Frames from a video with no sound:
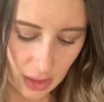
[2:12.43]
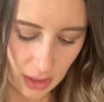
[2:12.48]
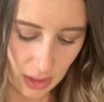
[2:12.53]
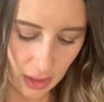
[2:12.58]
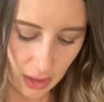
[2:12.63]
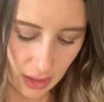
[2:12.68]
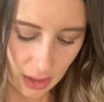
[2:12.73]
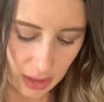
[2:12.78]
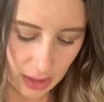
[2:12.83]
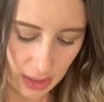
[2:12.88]

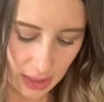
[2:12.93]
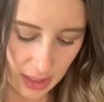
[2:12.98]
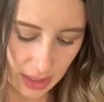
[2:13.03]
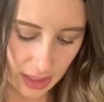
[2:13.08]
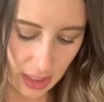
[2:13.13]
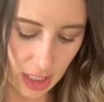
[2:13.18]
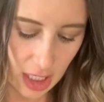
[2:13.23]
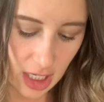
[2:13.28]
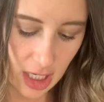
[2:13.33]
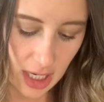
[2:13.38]
And then
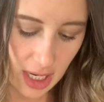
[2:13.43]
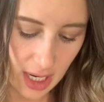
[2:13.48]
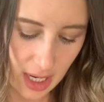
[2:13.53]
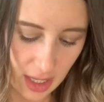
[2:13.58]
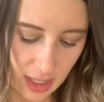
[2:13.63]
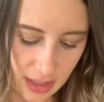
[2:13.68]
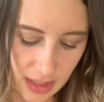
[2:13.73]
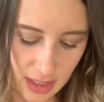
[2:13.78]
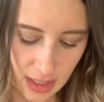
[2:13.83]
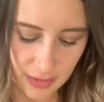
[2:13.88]
her
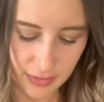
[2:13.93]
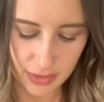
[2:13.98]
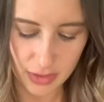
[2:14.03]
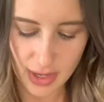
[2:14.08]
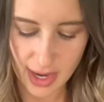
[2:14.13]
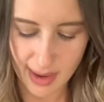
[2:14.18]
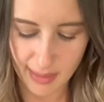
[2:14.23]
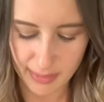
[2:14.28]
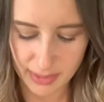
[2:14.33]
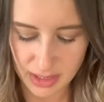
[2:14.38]
eyes, if you
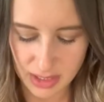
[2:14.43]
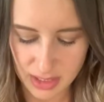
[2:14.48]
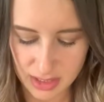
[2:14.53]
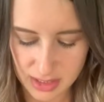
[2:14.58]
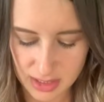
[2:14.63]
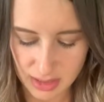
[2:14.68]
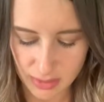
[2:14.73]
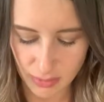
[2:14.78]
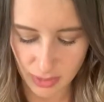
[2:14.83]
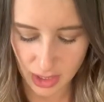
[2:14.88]
happen to
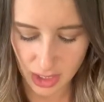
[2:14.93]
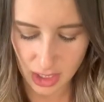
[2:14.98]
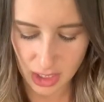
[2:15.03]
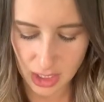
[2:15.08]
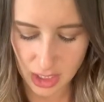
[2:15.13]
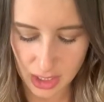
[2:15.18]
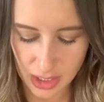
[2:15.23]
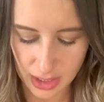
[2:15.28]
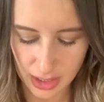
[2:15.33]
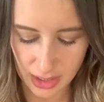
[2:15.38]
see, were
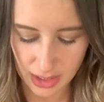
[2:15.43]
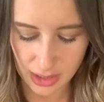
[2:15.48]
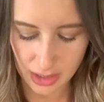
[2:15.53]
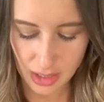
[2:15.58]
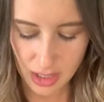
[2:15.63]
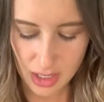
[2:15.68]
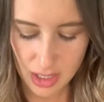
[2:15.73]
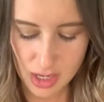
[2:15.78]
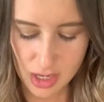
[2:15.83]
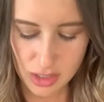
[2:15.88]
green.
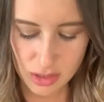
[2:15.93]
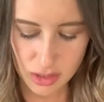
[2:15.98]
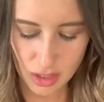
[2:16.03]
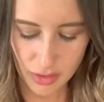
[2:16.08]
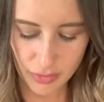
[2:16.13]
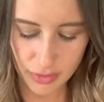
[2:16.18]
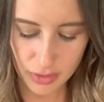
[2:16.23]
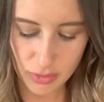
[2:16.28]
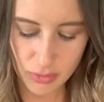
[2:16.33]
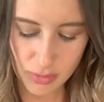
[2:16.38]
So
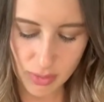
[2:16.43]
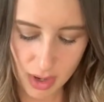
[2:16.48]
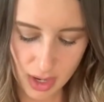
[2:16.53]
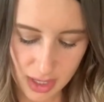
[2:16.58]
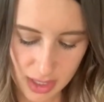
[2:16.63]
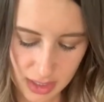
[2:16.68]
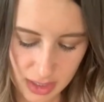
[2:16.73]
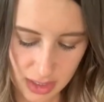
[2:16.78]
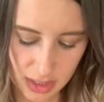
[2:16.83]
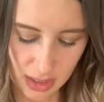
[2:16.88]
if you
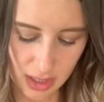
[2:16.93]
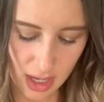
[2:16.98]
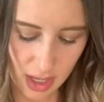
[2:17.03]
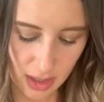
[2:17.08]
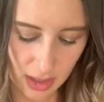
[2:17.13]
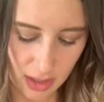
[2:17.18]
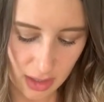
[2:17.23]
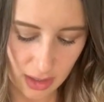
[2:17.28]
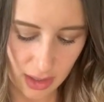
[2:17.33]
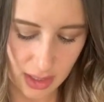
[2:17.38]
want to
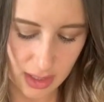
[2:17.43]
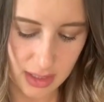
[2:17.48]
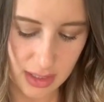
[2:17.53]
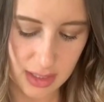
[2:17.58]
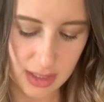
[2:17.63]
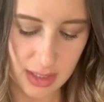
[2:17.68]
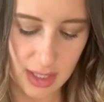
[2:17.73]
color this